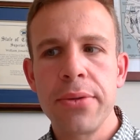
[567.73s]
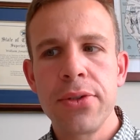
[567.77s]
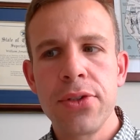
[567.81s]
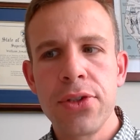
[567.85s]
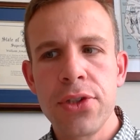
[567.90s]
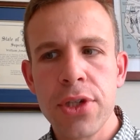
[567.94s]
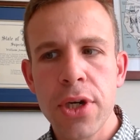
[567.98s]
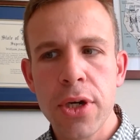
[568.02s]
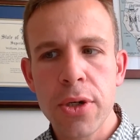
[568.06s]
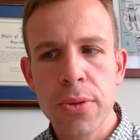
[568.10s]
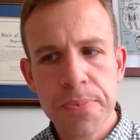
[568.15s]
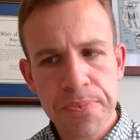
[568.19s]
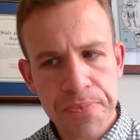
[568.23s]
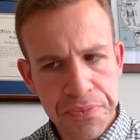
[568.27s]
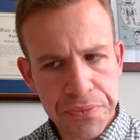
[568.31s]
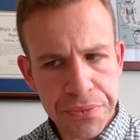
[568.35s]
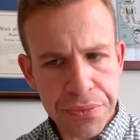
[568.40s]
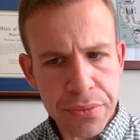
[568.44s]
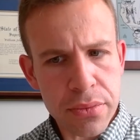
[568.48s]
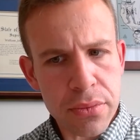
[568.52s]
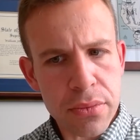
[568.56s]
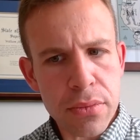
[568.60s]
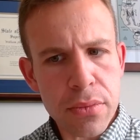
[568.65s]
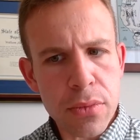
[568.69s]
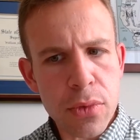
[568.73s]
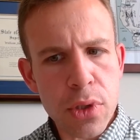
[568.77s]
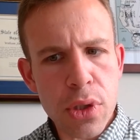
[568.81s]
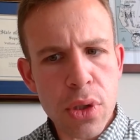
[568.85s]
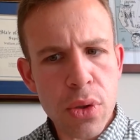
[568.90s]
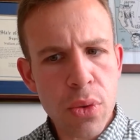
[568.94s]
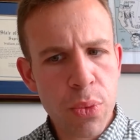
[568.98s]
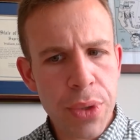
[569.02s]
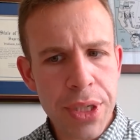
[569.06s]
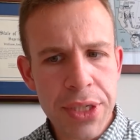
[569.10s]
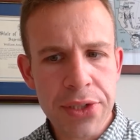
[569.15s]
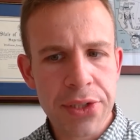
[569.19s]
So
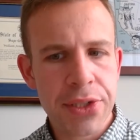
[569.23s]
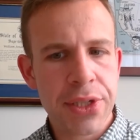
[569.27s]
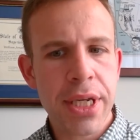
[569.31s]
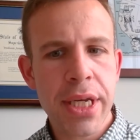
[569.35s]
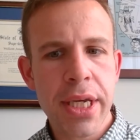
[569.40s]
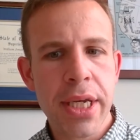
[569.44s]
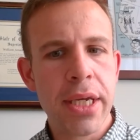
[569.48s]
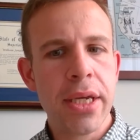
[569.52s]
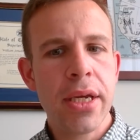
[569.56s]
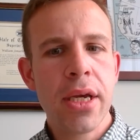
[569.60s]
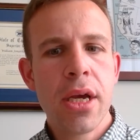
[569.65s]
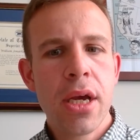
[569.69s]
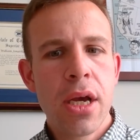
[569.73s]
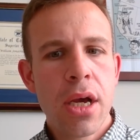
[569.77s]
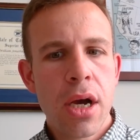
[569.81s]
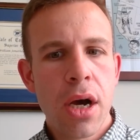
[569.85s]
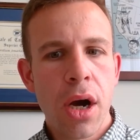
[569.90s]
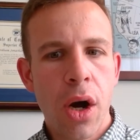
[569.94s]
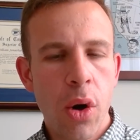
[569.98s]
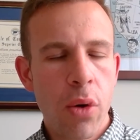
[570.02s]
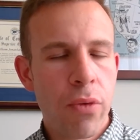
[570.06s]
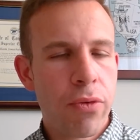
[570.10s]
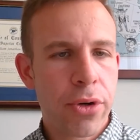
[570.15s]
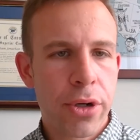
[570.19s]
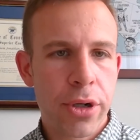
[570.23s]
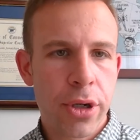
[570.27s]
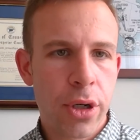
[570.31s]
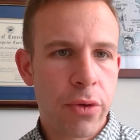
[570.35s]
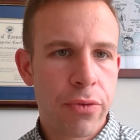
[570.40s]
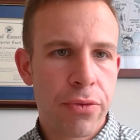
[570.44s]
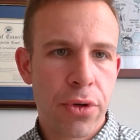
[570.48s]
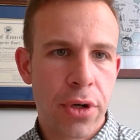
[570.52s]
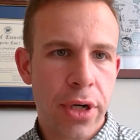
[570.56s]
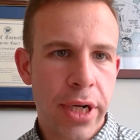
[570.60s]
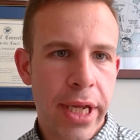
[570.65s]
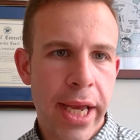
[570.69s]
we see over and
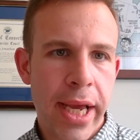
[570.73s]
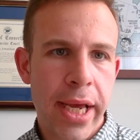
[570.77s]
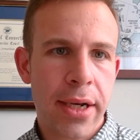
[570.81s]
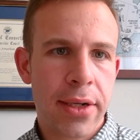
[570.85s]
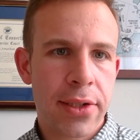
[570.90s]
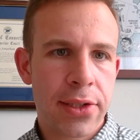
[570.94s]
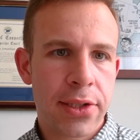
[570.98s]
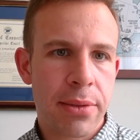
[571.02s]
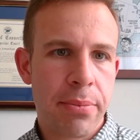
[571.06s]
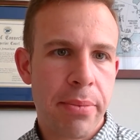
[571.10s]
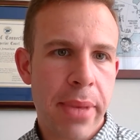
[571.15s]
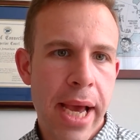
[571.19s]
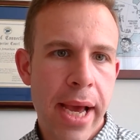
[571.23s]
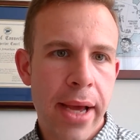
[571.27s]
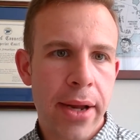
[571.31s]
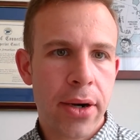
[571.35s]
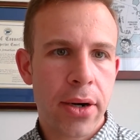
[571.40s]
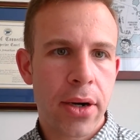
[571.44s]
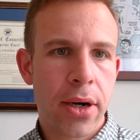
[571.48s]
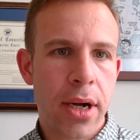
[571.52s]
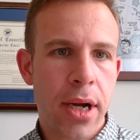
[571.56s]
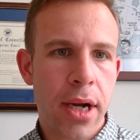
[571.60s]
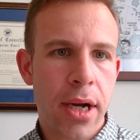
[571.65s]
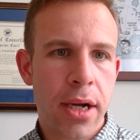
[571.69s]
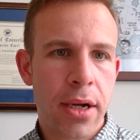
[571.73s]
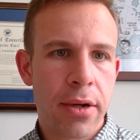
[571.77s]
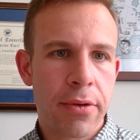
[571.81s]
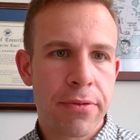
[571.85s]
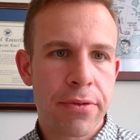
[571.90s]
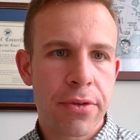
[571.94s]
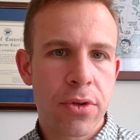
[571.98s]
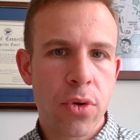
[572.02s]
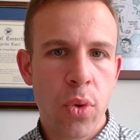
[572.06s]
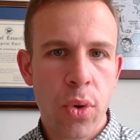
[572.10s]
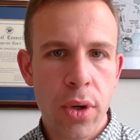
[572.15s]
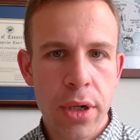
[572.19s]
over again, as a matter of
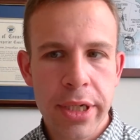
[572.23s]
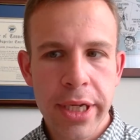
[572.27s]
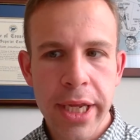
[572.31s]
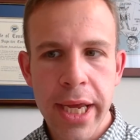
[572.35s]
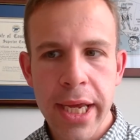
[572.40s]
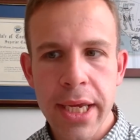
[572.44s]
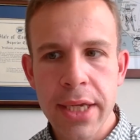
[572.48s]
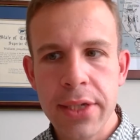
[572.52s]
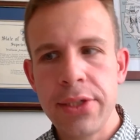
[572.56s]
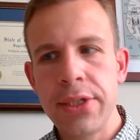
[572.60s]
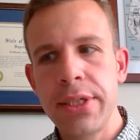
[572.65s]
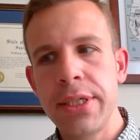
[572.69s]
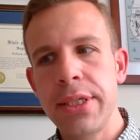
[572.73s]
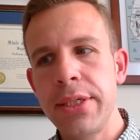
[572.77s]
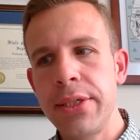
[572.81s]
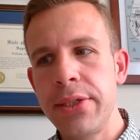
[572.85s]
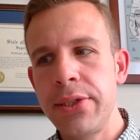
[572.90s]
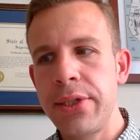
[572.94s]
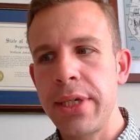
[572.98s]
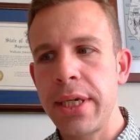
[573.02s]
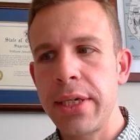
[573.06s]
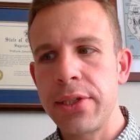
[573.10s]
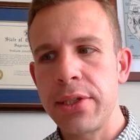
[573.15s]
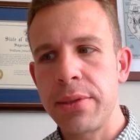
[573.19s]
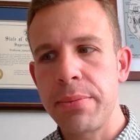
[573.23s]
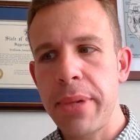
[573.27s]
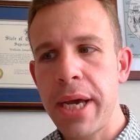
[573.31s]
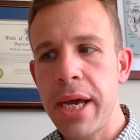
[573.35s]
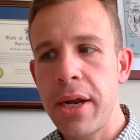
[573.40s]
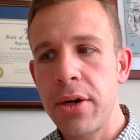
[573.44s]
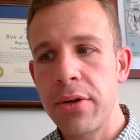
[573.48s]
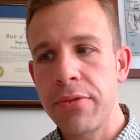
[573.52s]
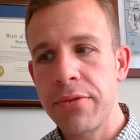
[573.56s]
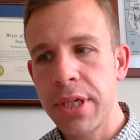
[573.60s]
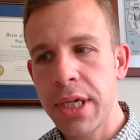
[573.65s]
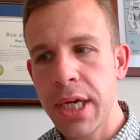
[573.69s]
court cases, as a
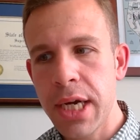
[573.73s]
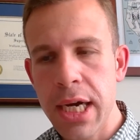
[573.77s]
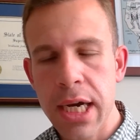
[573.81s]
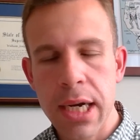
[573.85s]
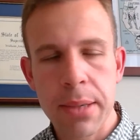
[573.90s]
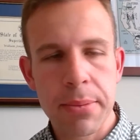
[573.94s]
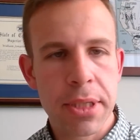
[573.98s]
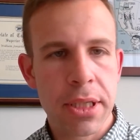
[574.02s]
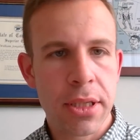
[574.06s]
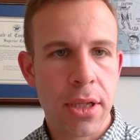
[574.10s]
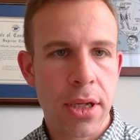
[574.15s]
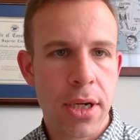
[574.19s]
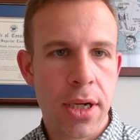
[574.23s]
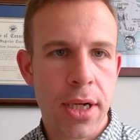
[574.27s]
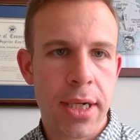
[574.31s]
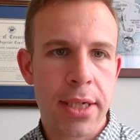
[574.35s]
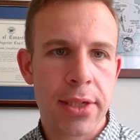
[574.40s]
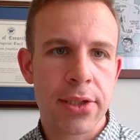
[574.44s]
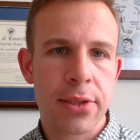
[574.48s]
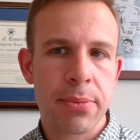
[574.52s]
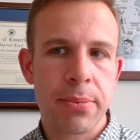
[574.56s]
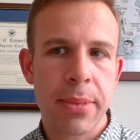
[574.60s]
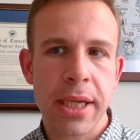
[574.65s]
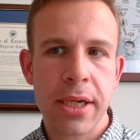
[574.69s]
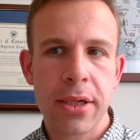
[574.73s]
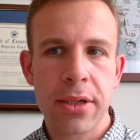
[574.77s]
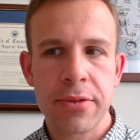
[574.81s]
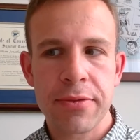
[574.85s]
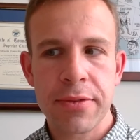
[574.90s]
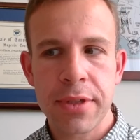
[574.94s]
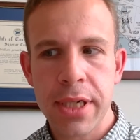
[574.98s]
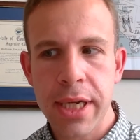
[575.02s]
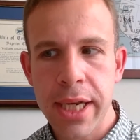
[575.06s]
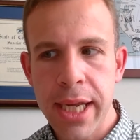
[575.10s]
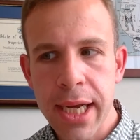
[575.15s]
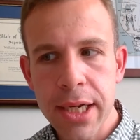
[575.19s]
matter of the common law, as a matter
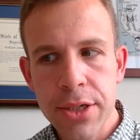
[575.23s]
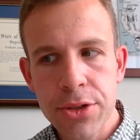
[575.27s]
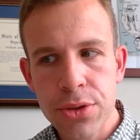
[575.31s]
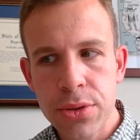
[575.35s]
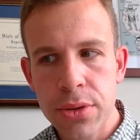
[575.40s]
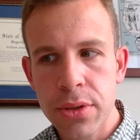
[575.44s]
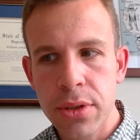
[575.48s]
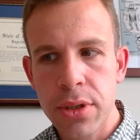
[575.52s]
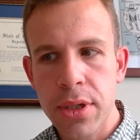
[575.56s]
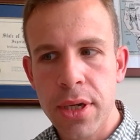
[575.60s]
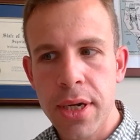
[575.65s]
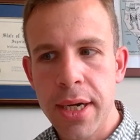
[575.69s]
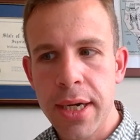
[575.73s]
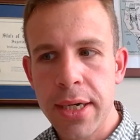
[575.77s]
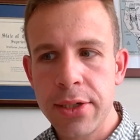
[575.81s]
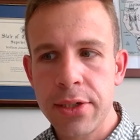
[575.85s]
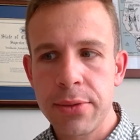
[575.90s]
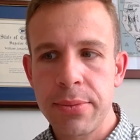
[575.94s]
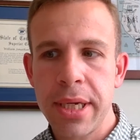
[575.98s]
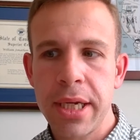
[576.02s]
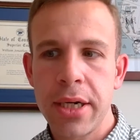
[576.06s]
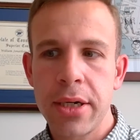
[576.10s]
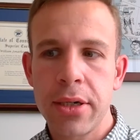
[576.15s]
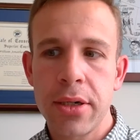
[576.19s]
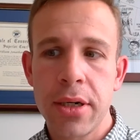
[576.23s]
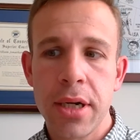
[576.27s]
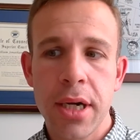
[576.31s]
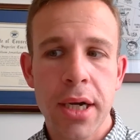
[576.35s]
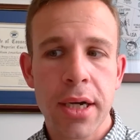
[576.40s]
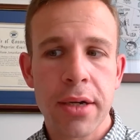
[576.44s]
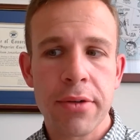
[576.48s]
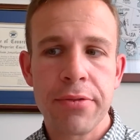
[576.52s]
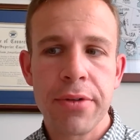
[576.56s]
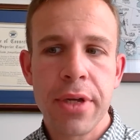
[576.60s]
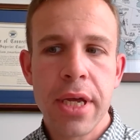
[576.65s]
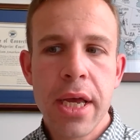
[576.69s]
of natural law, as a matter
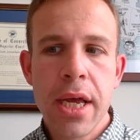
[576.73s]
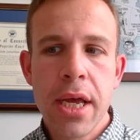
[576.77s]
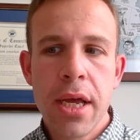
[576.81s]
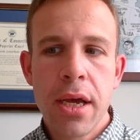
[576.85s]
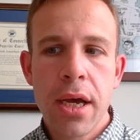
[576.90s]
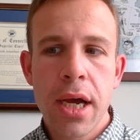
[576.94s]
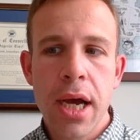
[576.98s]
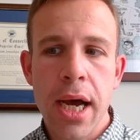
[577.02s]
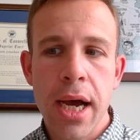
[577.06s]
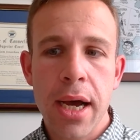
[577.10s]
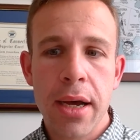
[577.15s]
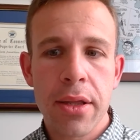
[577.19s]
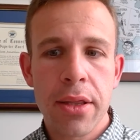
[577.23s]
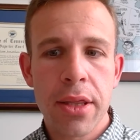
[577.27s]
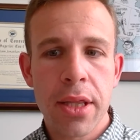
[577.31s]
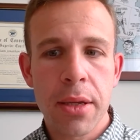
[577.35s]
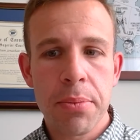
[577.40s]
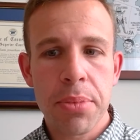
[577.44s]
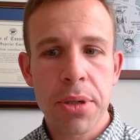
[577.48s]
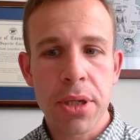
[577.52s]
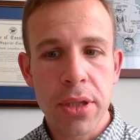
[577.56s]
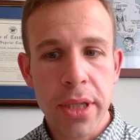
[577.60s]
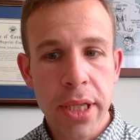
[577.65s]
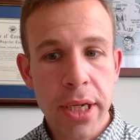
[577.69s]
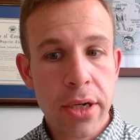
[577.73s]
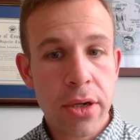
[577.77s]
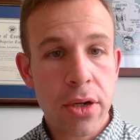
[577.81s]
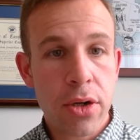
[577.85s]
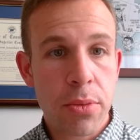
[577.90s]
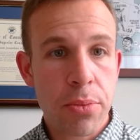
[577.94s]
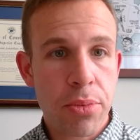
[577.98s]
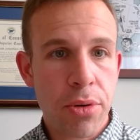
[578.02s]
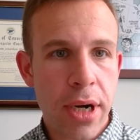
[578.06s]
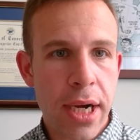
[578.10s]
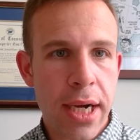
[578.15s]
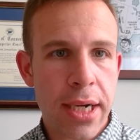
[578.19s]
of the political
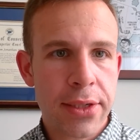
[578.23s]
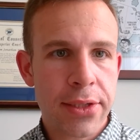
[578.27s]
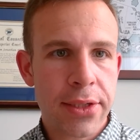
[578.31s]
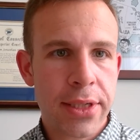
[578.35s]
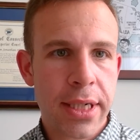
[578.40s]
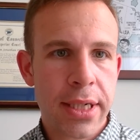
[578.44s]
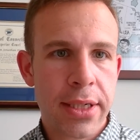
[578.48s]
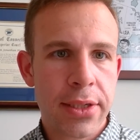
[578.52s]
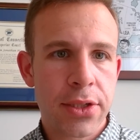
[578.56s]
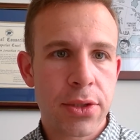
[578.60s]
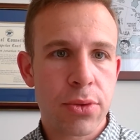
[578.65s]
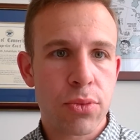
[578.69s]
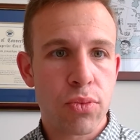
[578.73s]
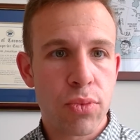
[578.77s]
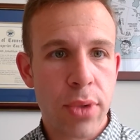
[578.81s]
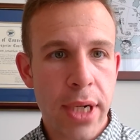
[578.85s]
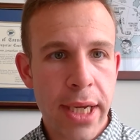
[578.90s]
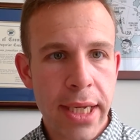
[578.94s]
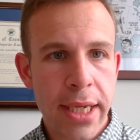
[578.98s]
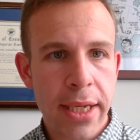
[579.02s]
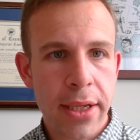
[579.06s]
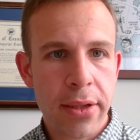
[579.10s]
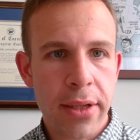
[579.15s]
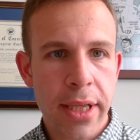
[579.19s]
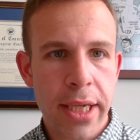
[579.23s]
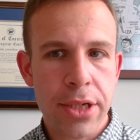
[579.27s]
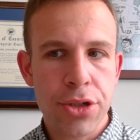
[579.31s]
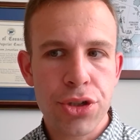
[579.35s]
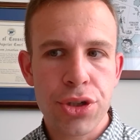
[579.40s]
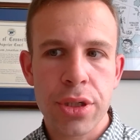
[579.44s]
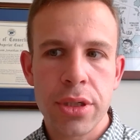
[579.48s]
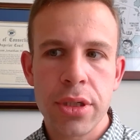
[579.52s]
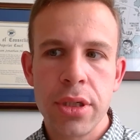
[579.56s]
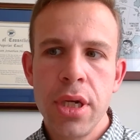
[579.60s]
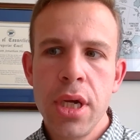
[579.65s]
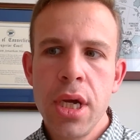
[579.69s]
process,
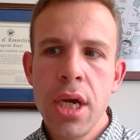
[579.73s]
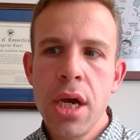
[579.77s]
regulation,